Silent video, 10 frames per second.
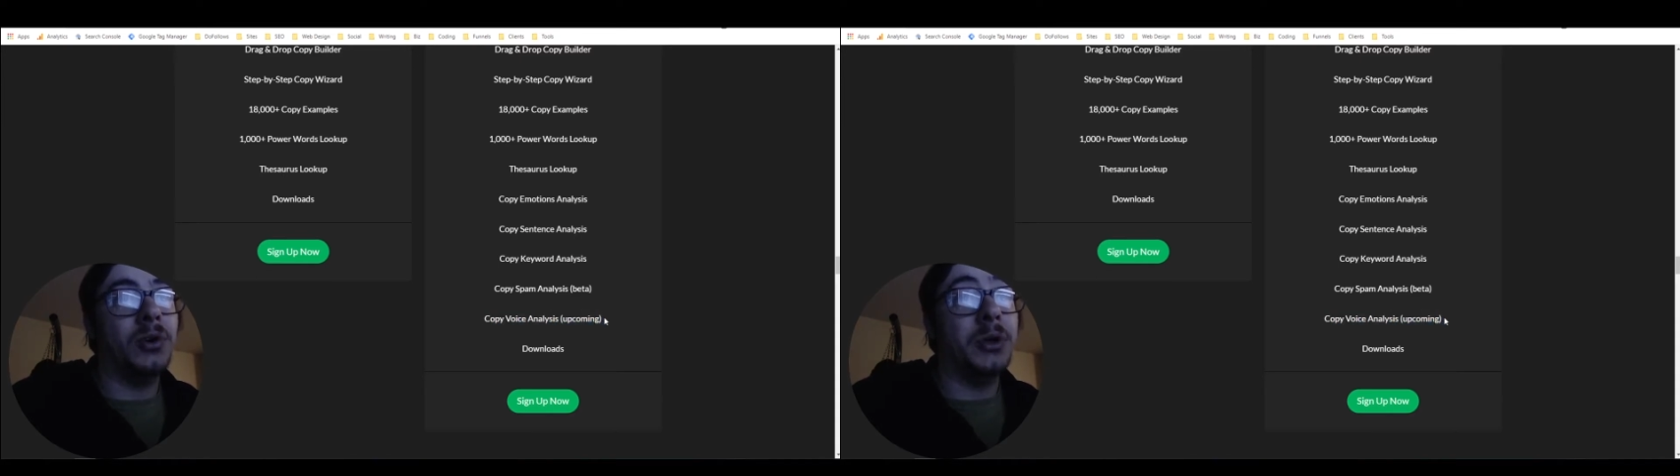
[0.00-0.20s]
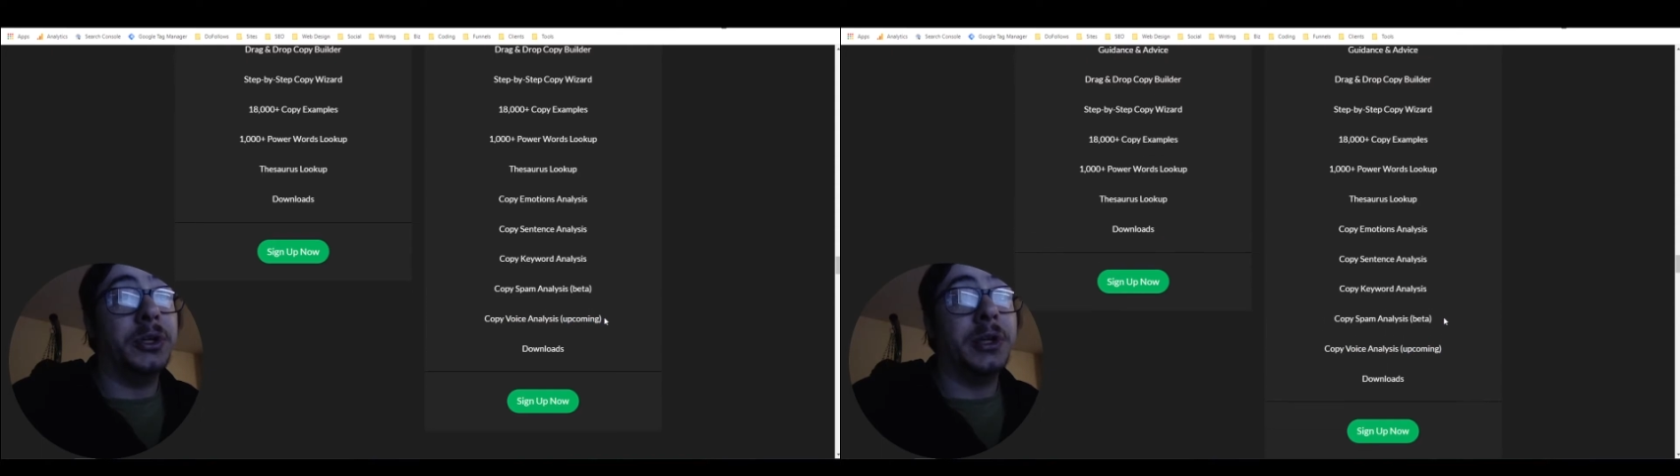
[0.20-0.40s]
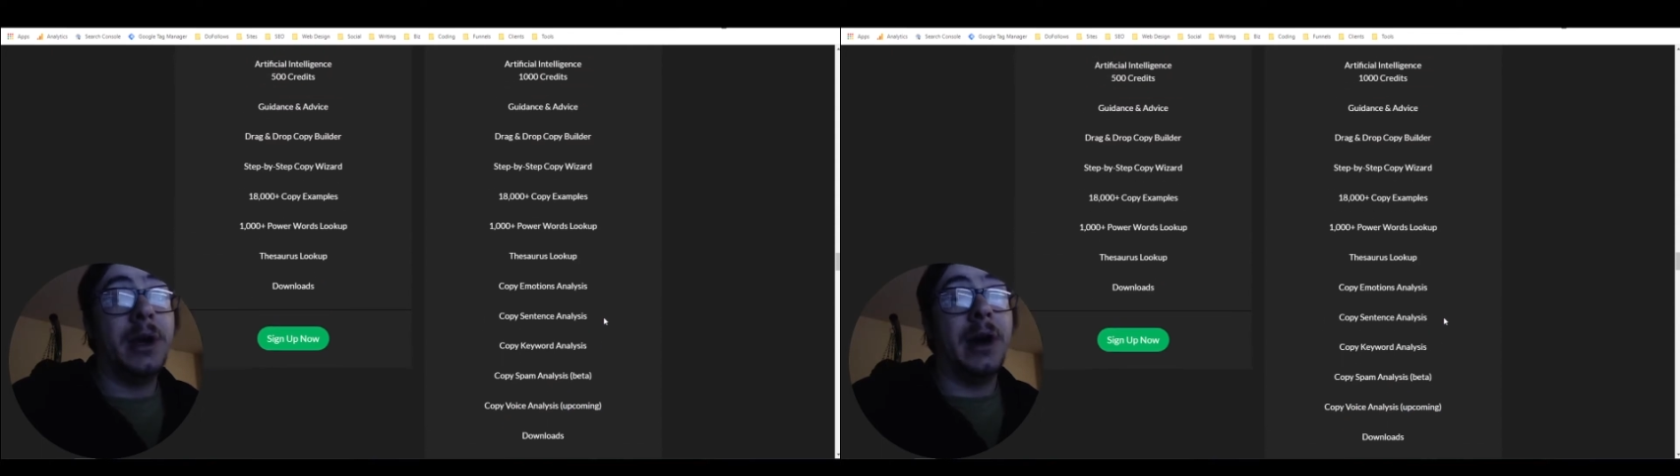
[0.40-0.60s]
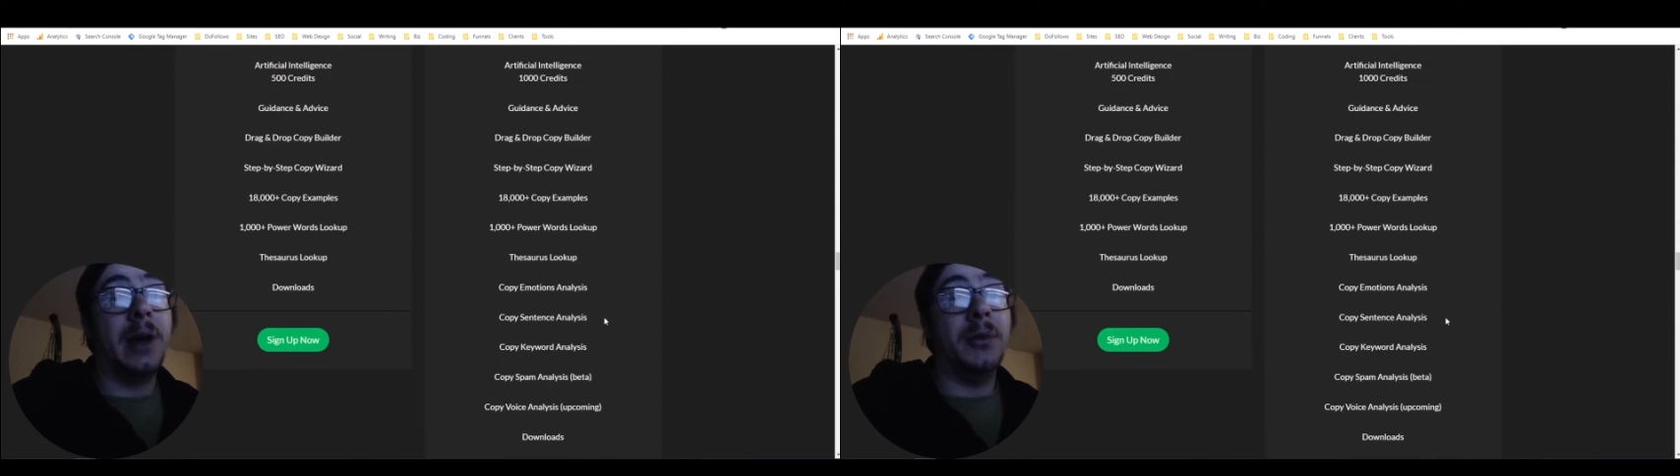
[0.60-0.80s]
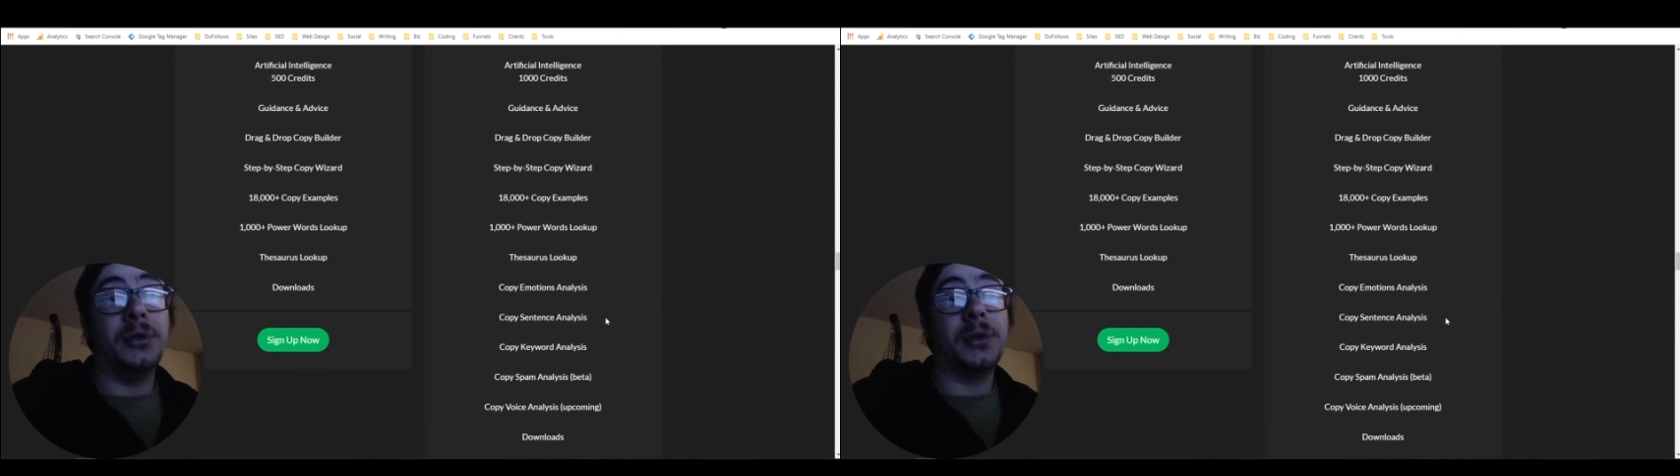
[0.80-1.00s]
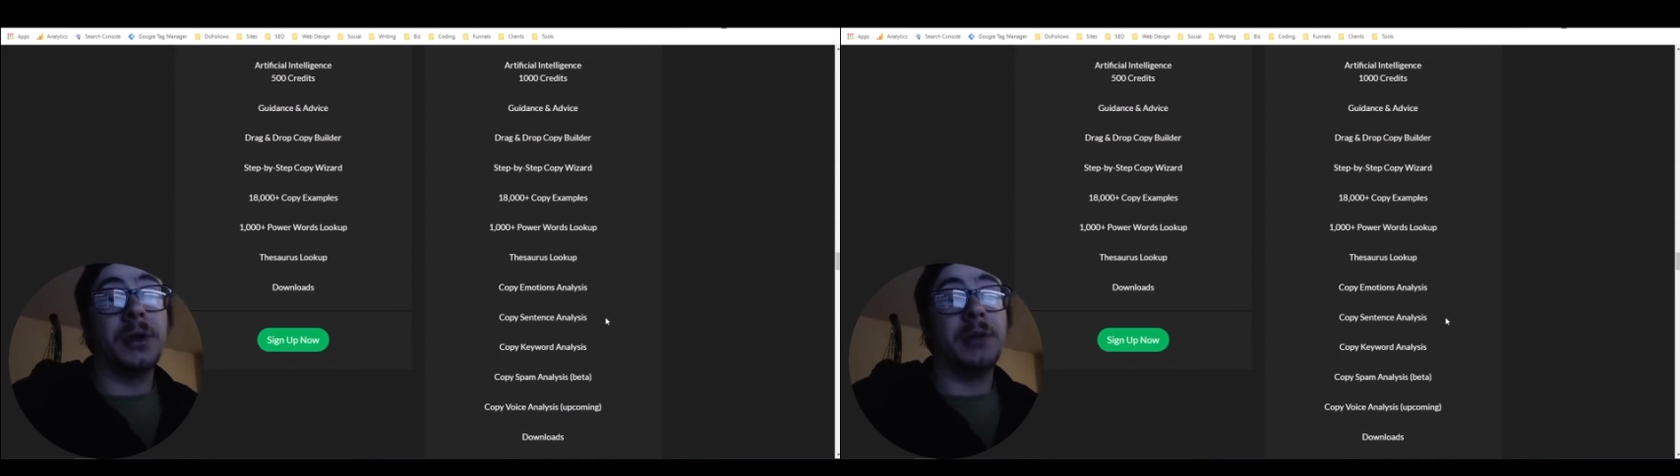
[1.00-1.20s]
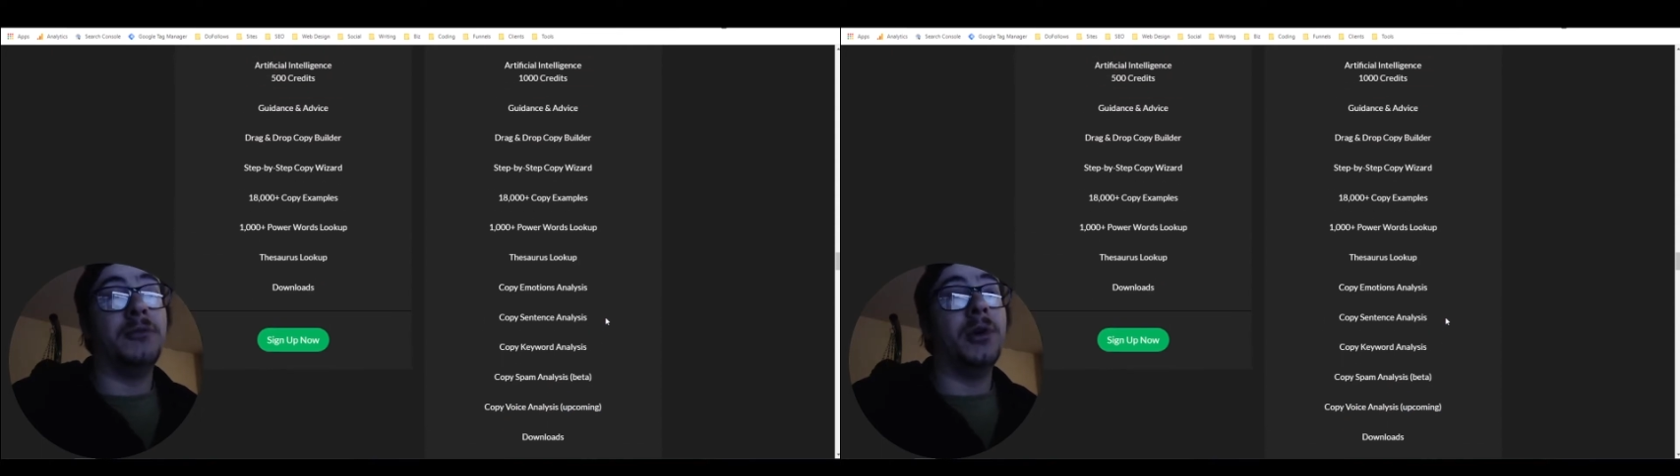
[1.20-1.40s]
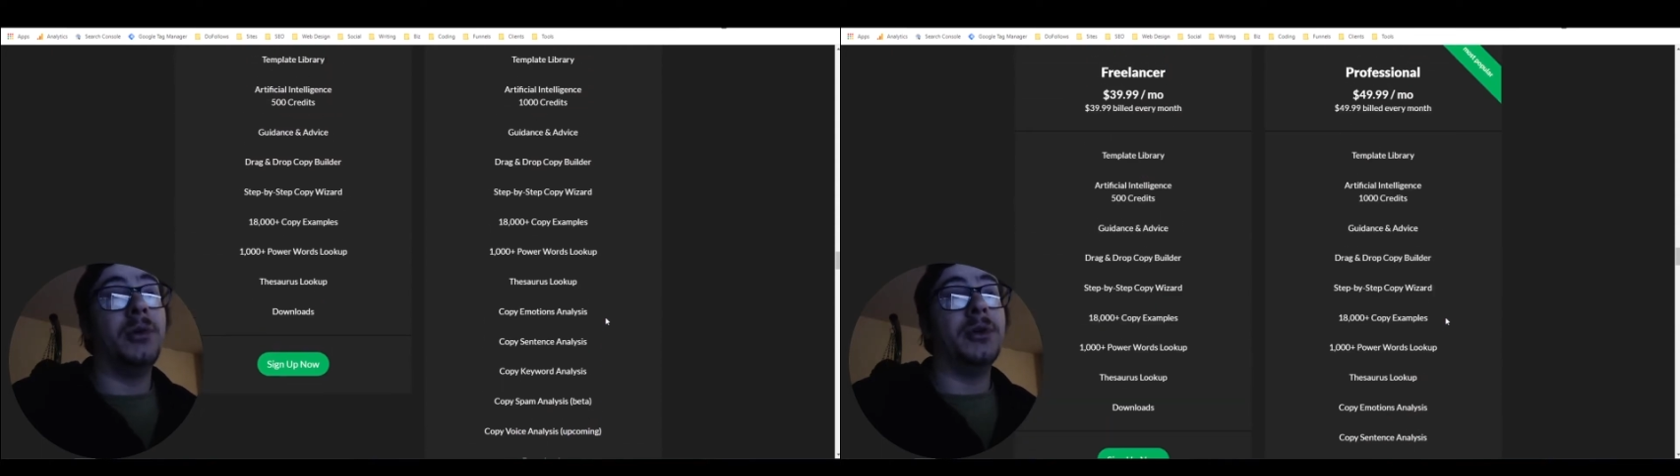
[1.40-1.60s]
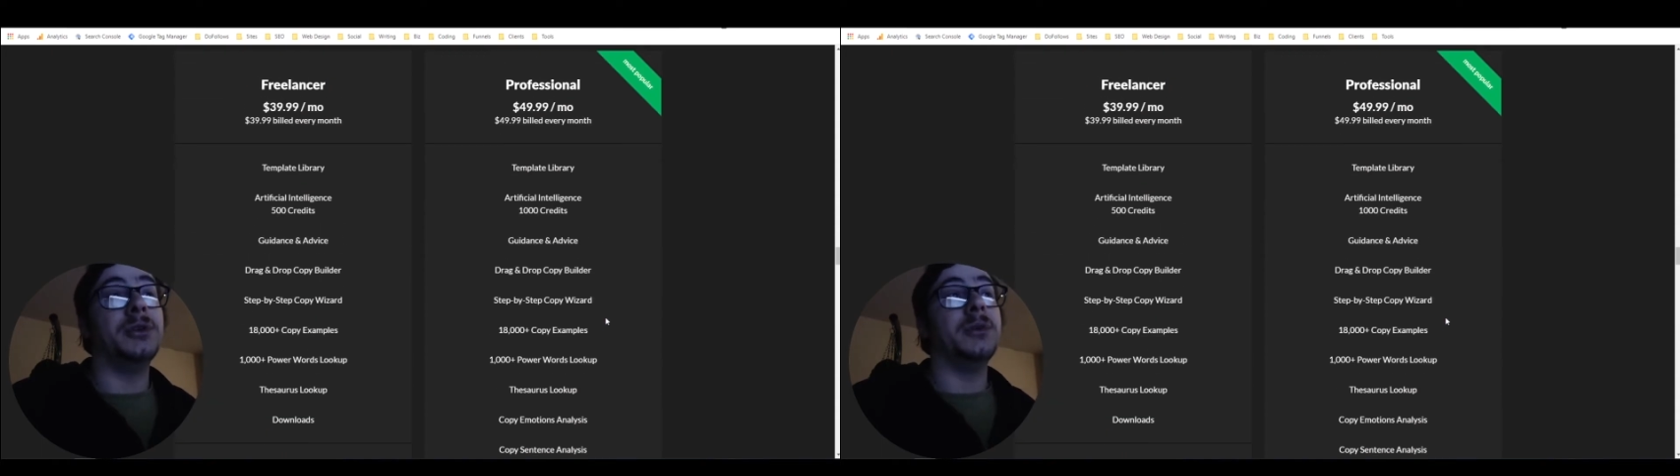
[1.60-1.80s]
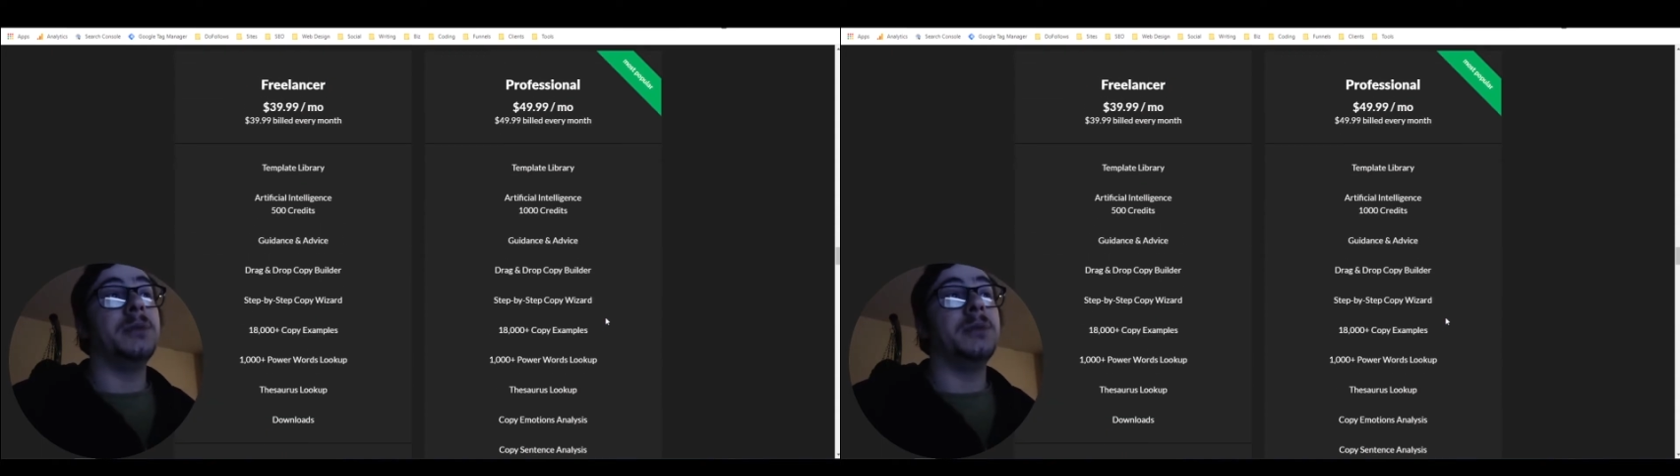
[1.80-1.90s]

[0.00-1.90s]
which I'm really looking forward to,